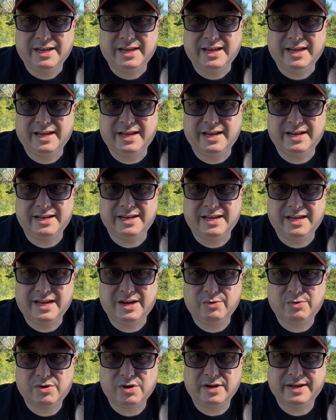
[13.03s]
and uh,
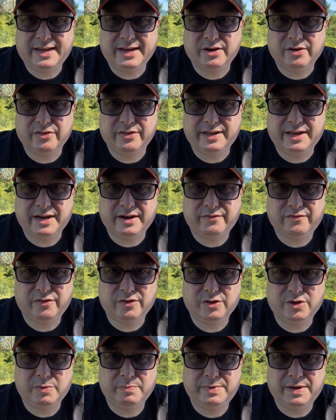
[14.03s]
we're going to get on the air for a
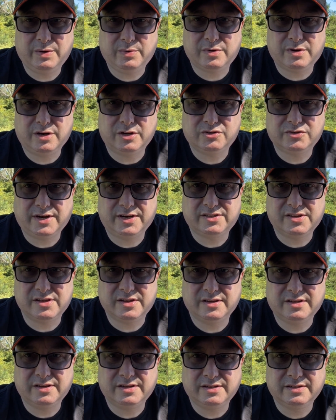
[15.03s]
little bit. We're going to try
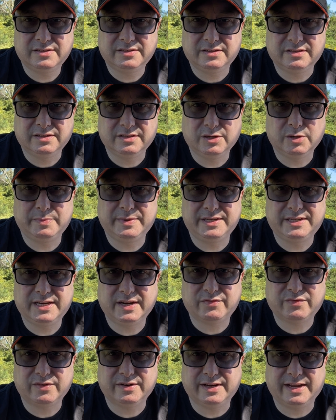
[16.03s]
something a little bit
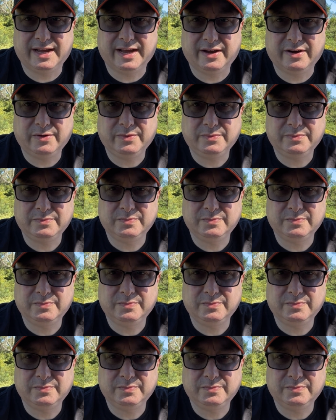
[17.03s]
different now.